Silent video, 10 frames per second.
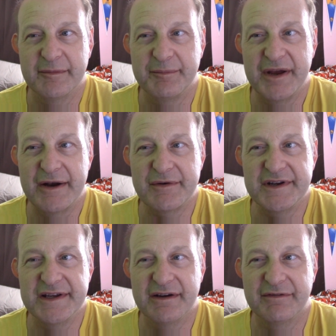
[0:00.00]

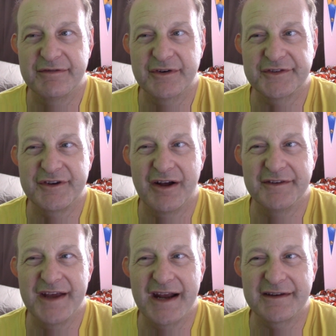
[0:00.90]
parody of First
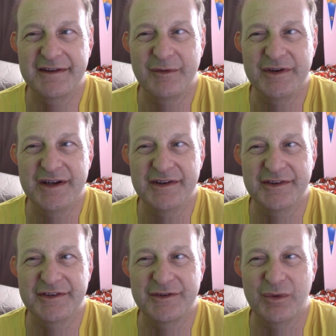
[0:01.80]
Contact that we did as
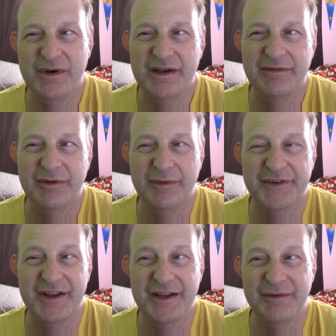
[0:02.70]
a story for
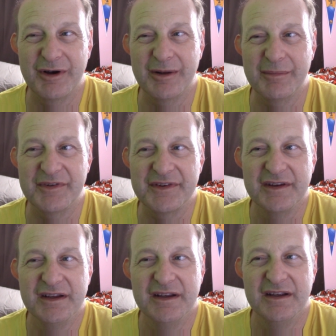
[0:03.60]
Sillian Realms,
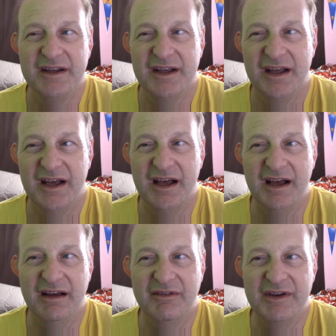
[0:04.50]

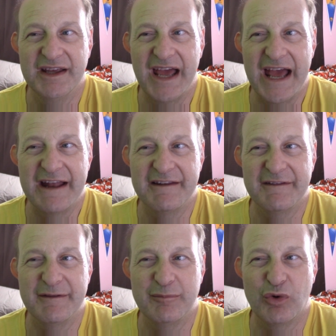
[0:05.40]
we
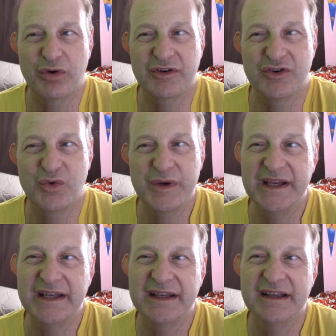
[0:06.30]
had the Borg
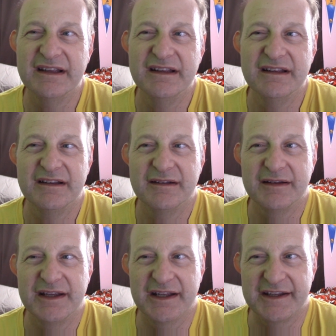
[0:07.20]
queen
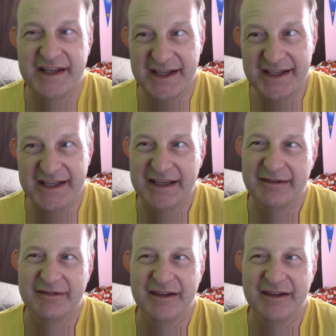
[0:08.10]
get kinky,